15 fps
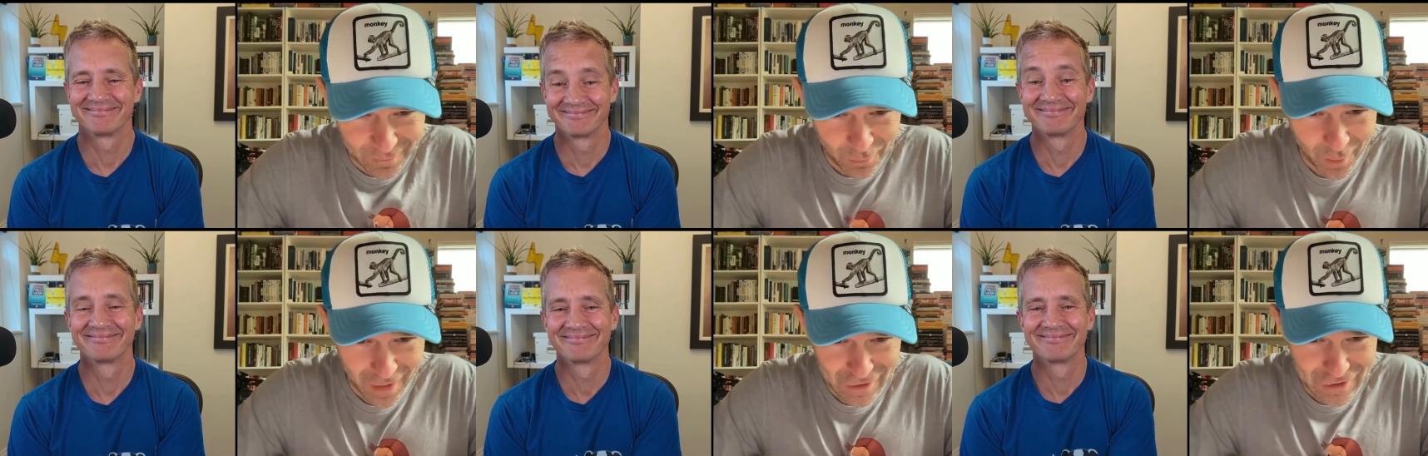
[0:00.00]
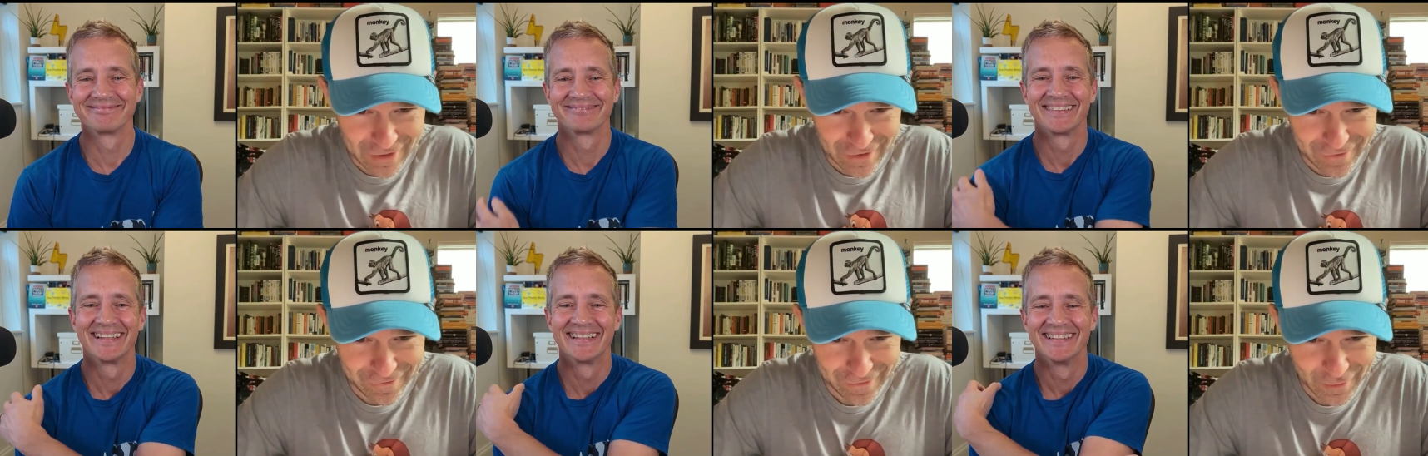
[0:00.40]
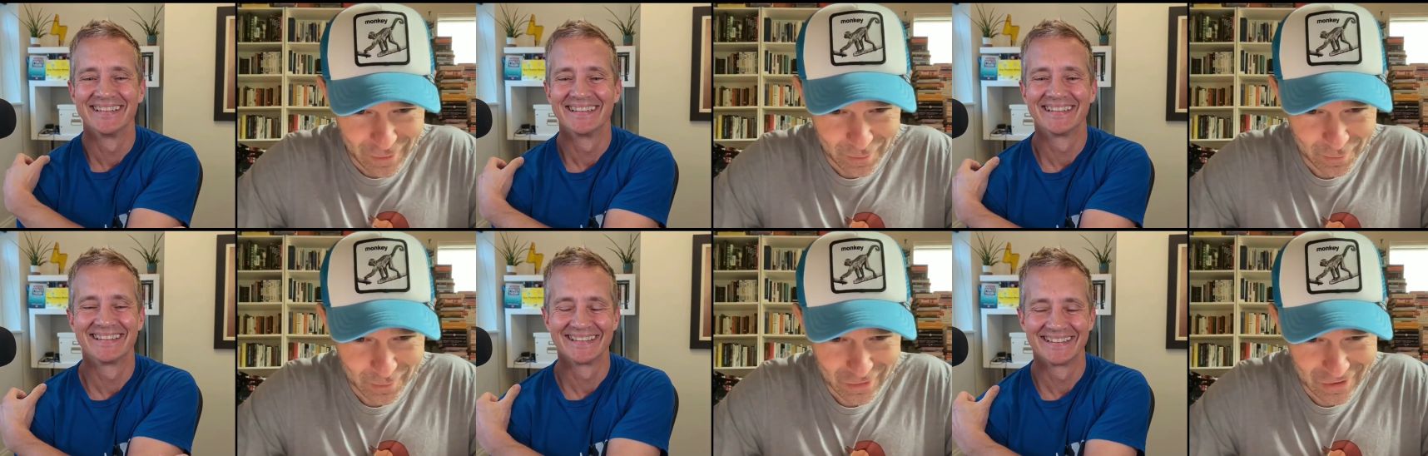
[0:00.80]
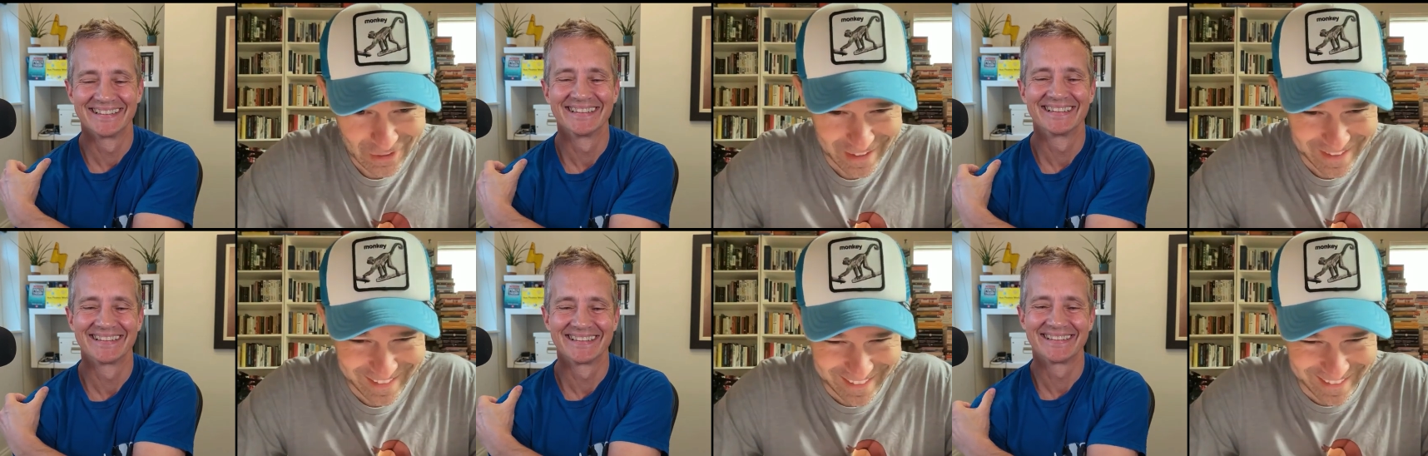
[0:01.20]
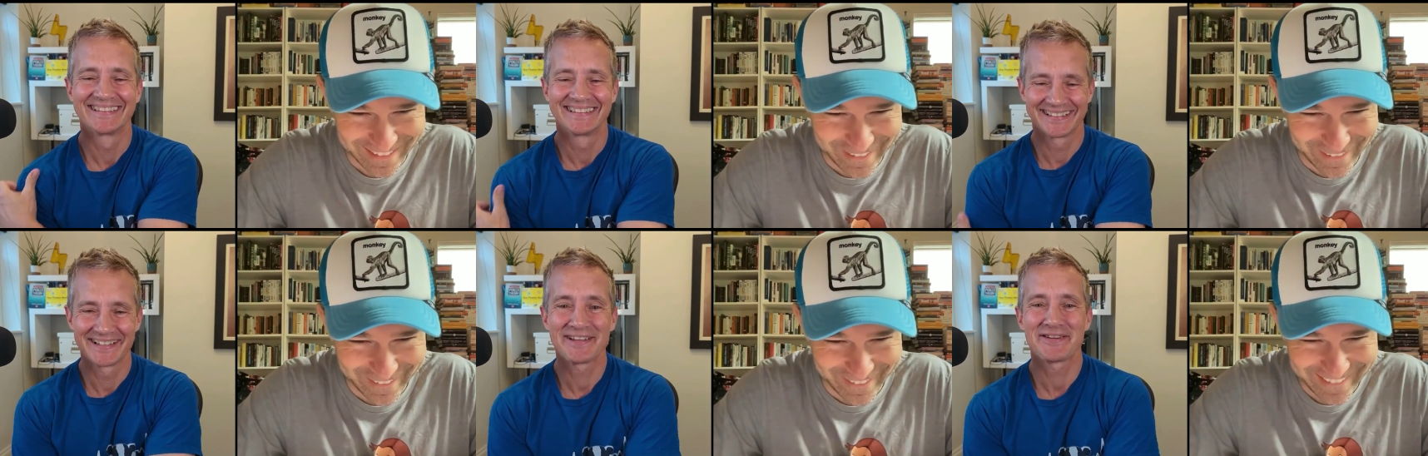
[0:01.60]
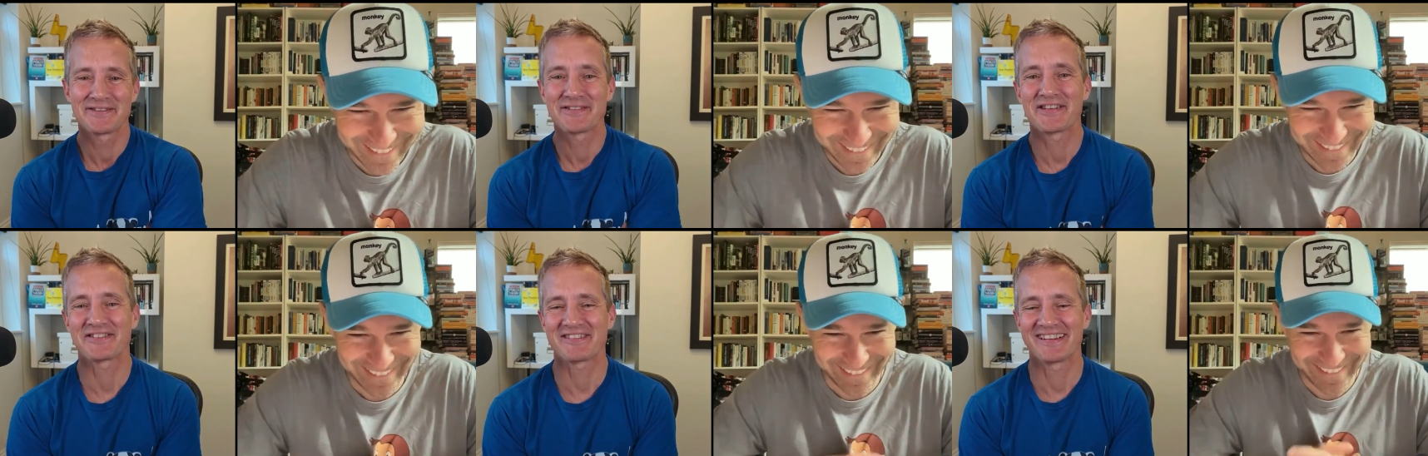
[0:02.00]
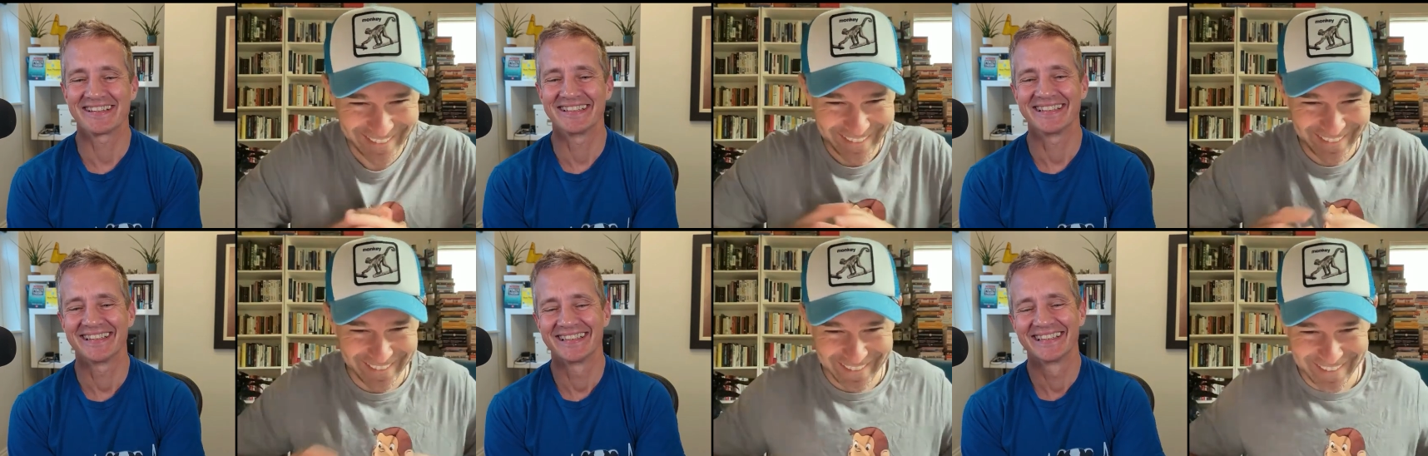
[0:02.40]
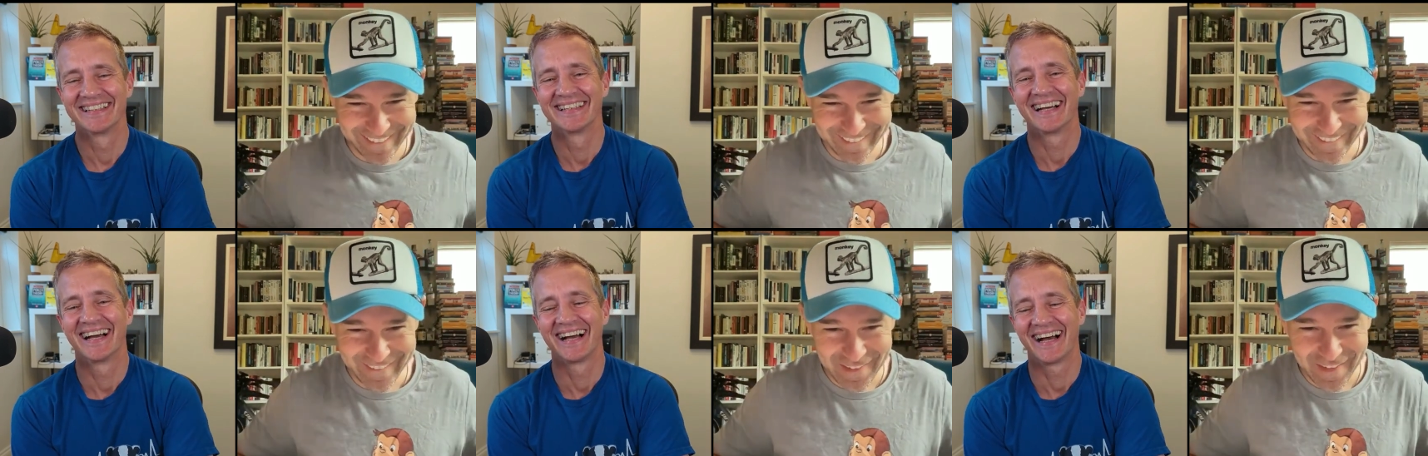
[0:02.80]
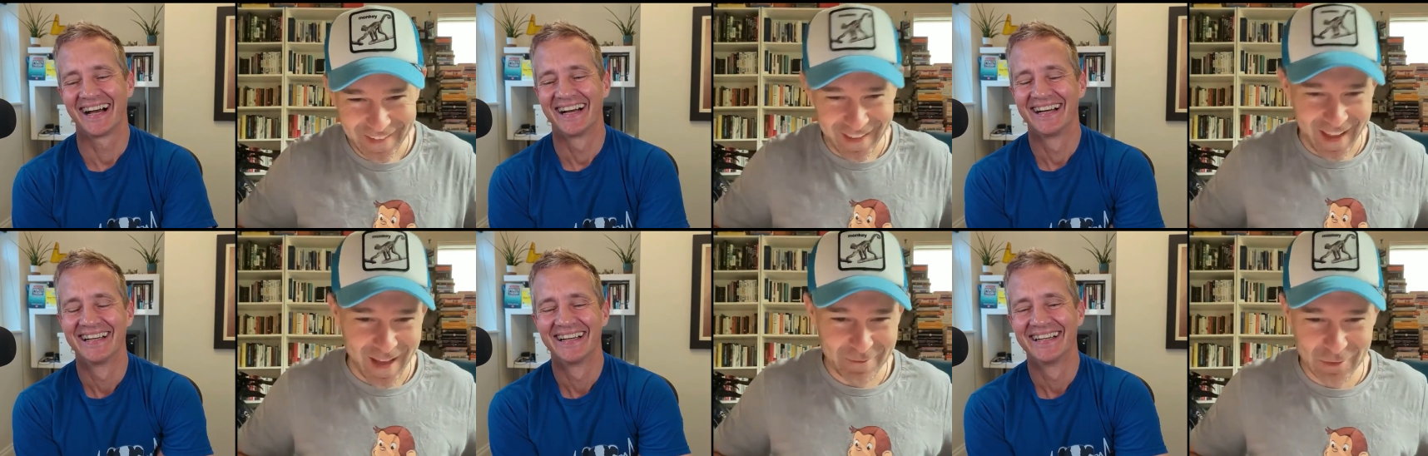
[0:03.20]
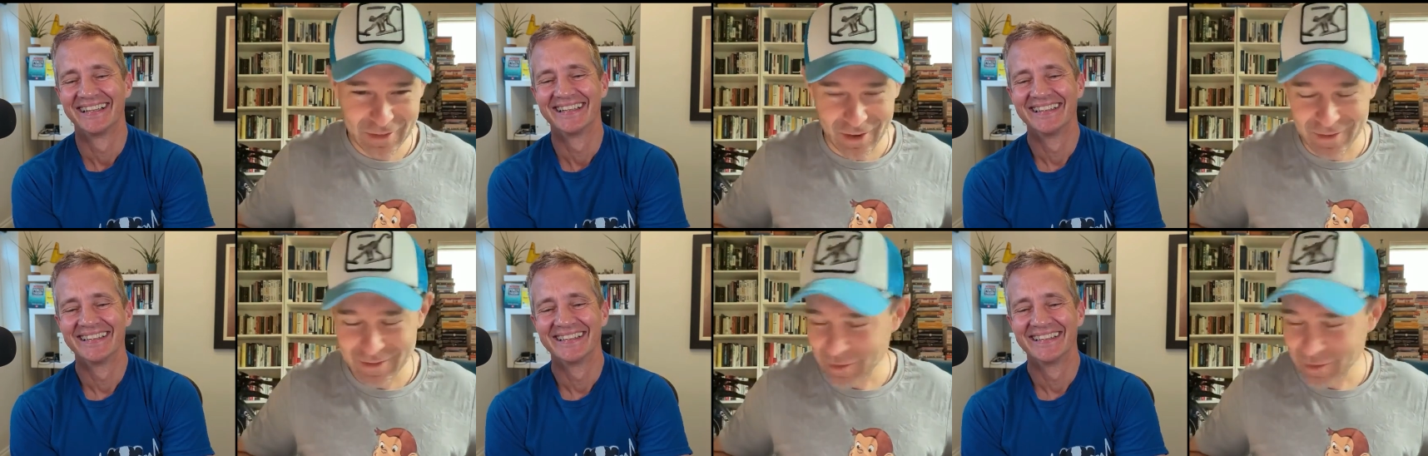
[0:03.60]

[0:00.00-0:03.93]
Speaker 1: watching the films.
Speaker 2: That's right.
Speaker 1: I'm starting